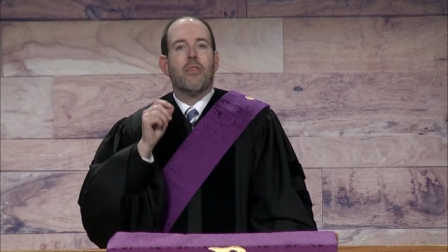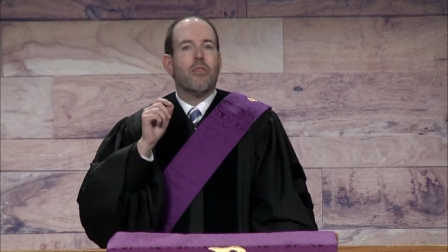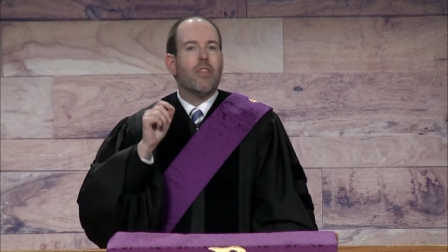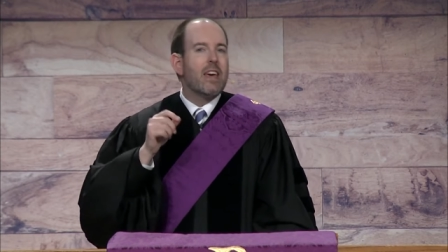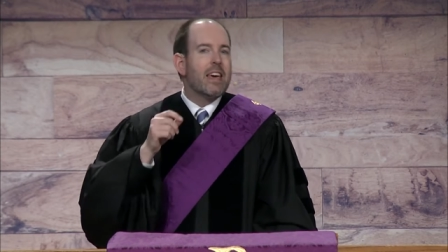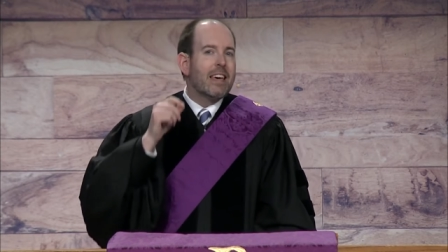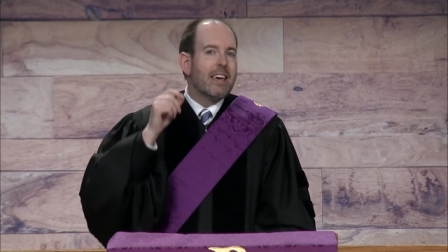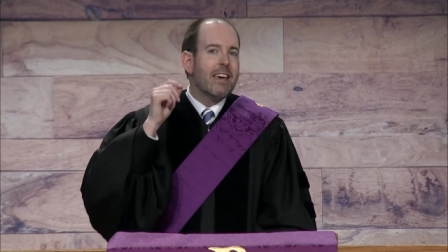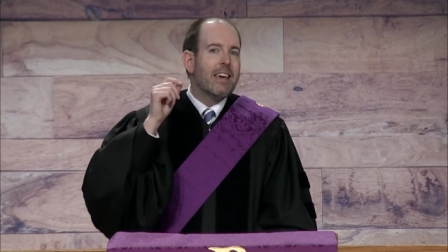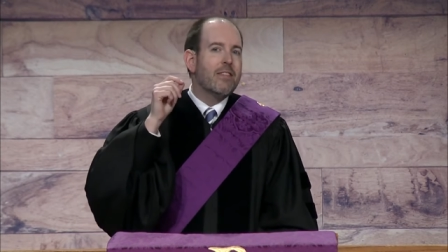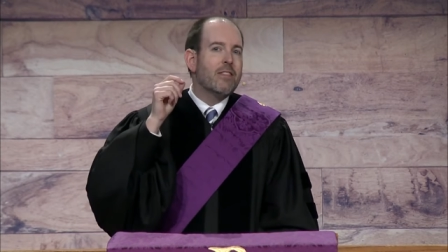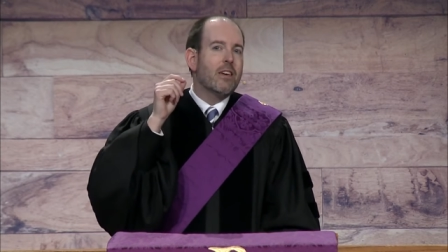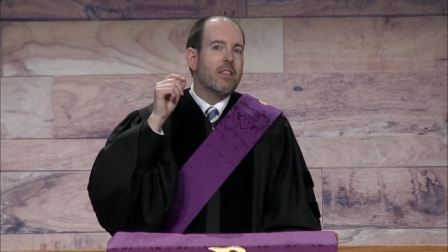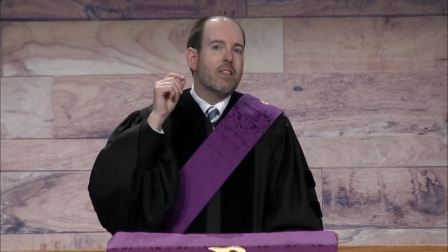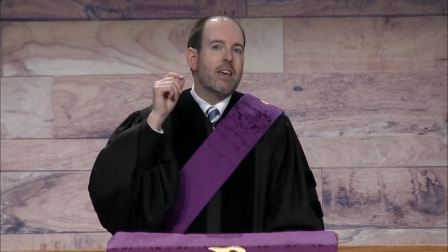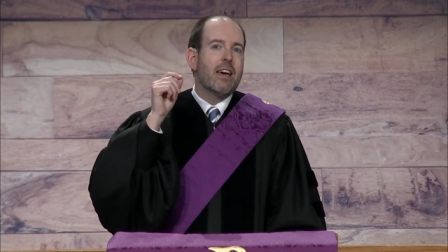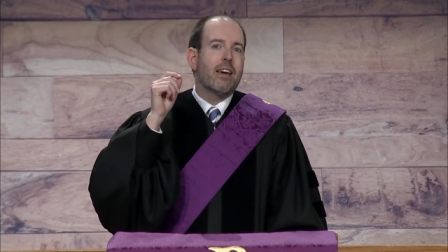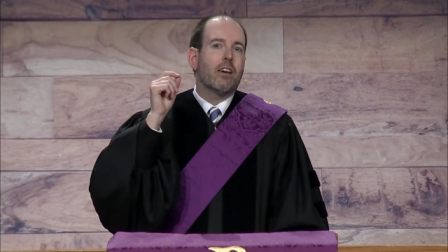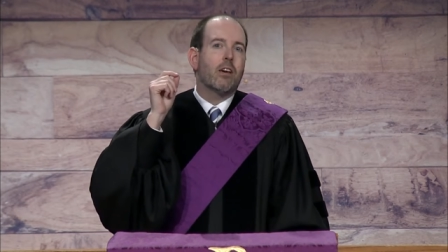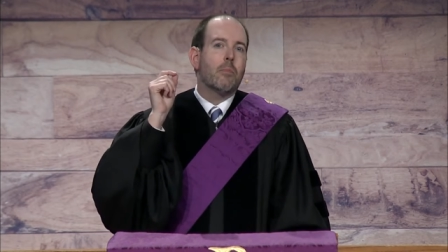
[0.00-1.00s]
Thinking
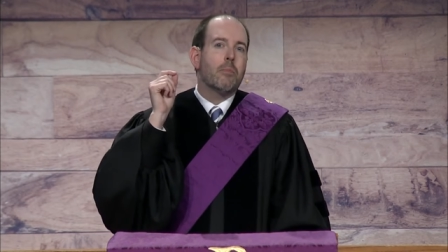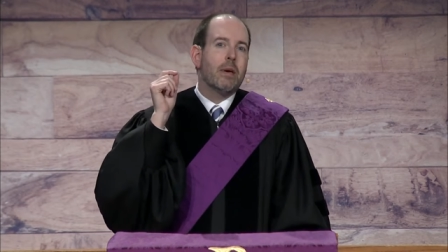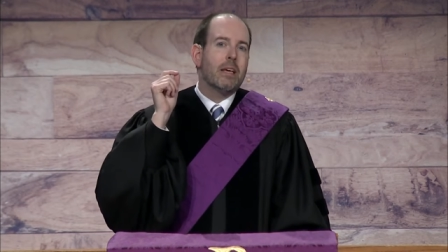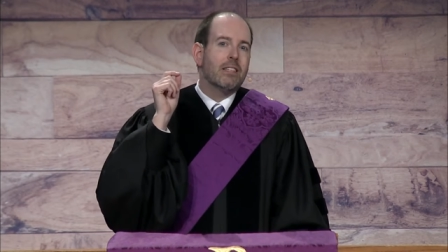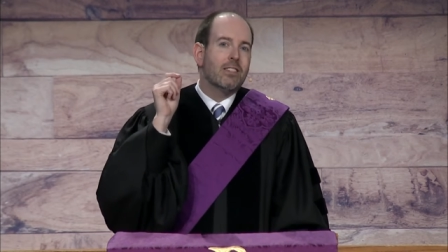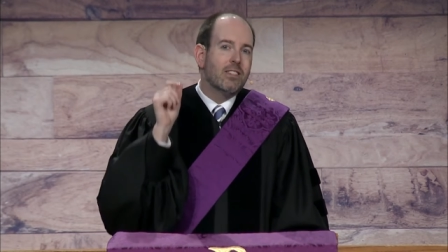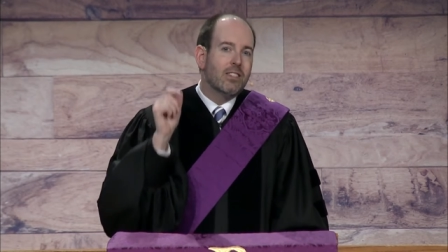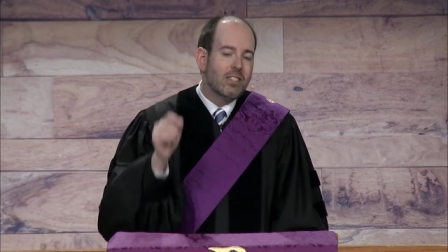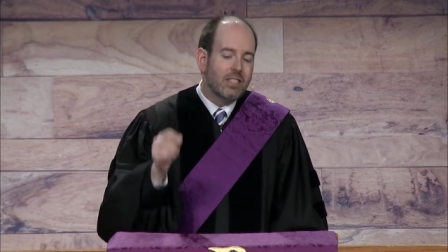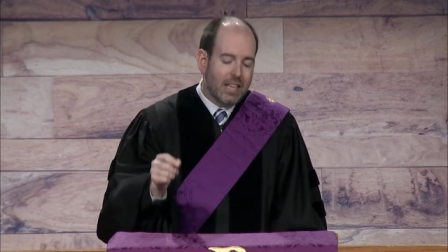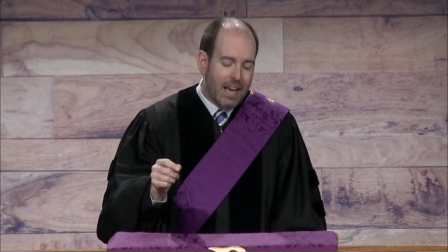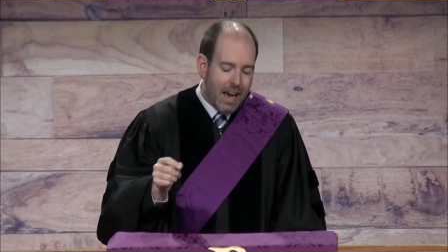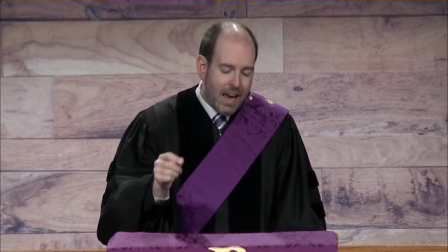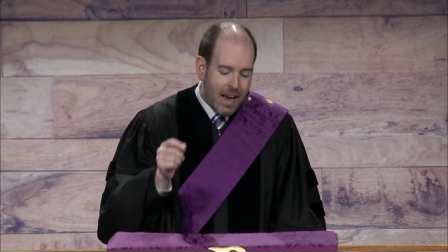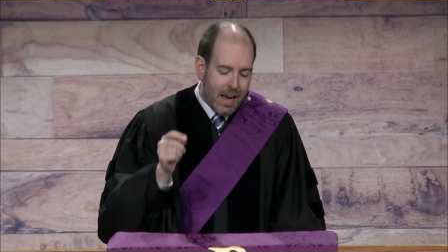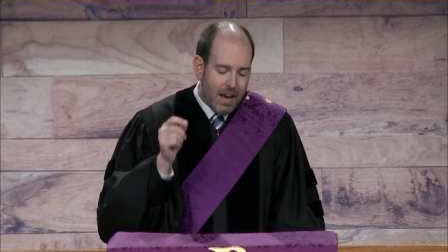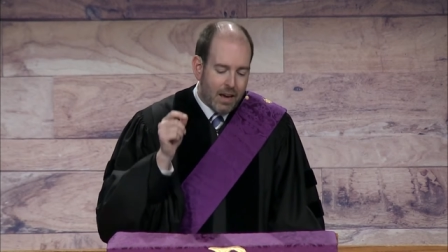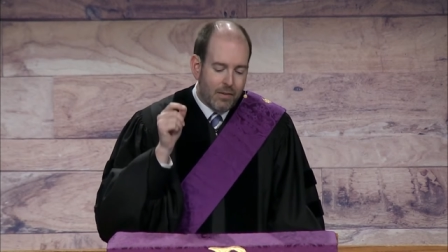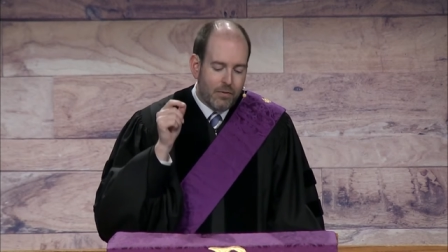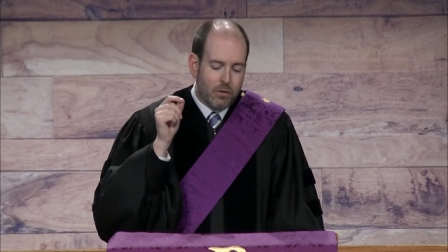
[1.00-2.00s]
that they could be
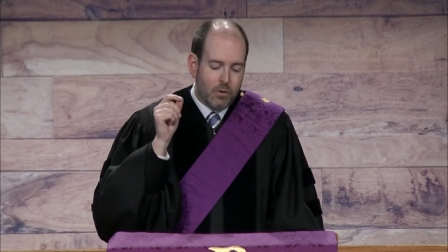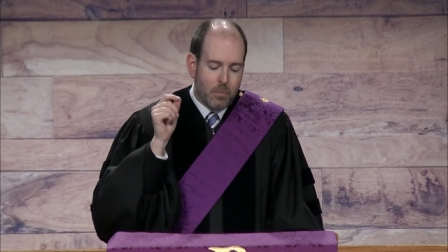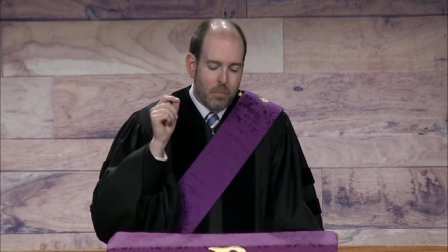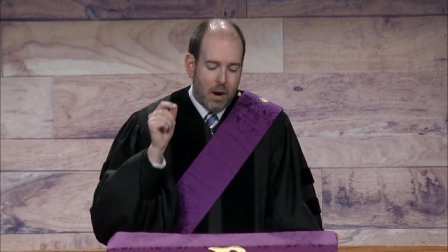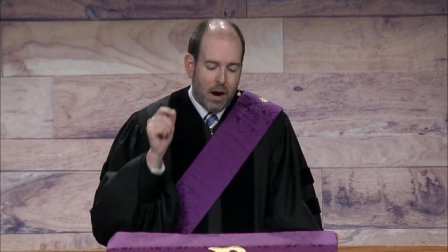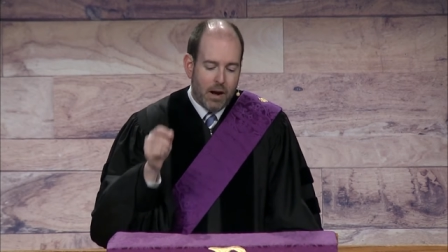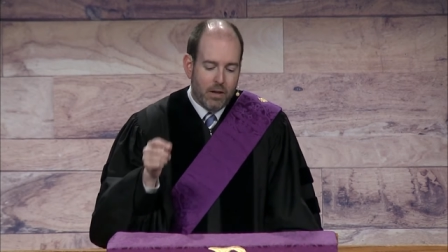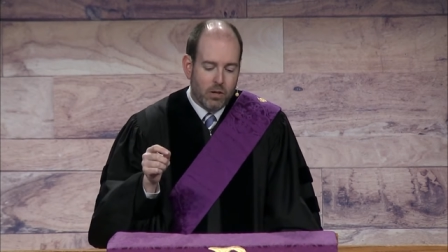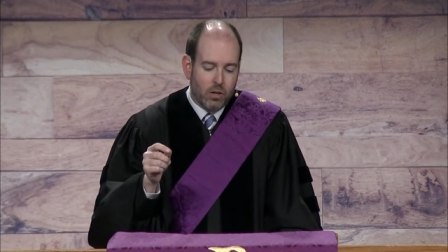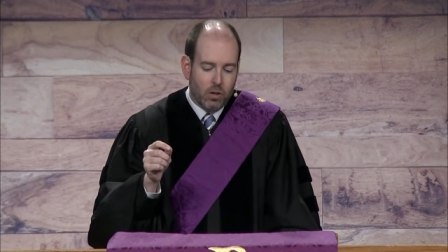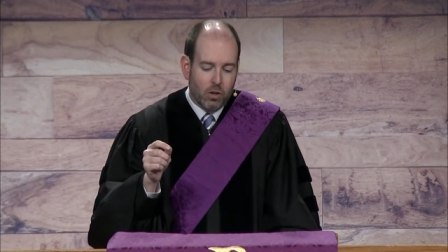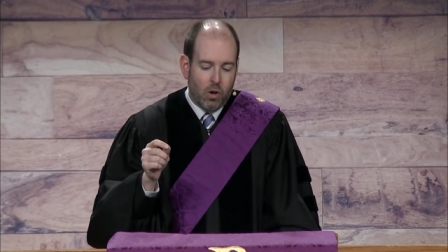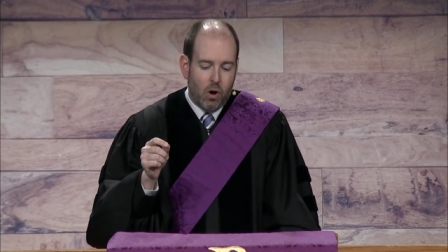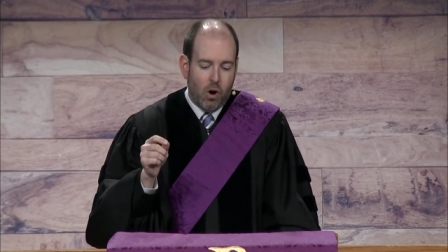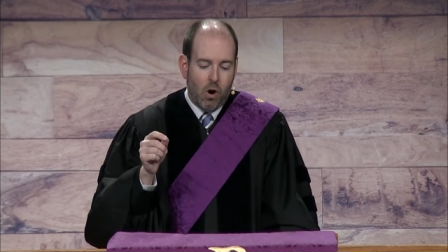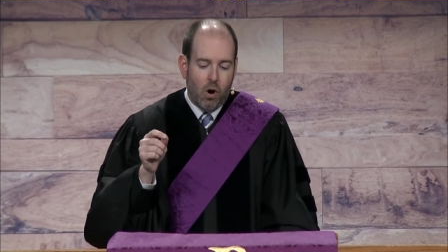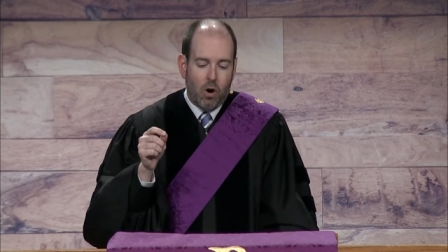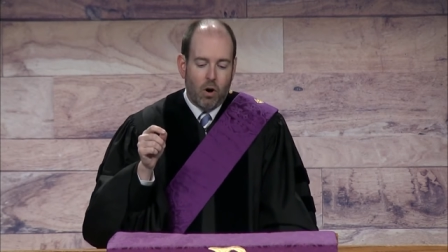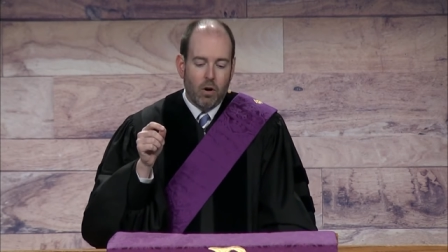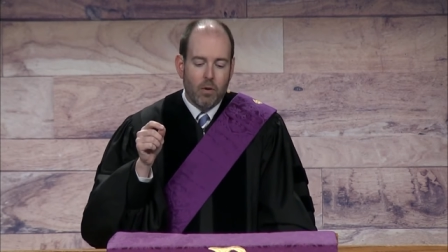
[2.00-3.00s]
saved by the
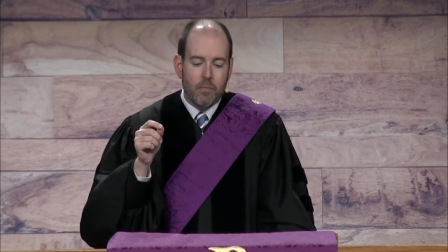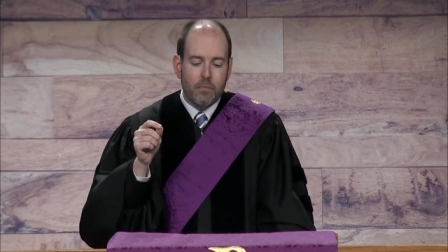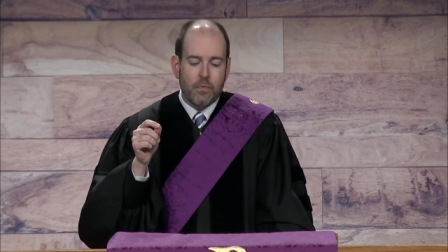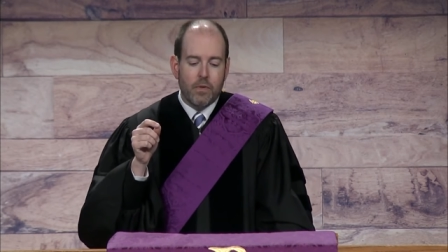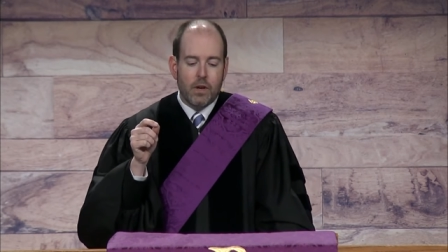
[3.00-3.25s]
law,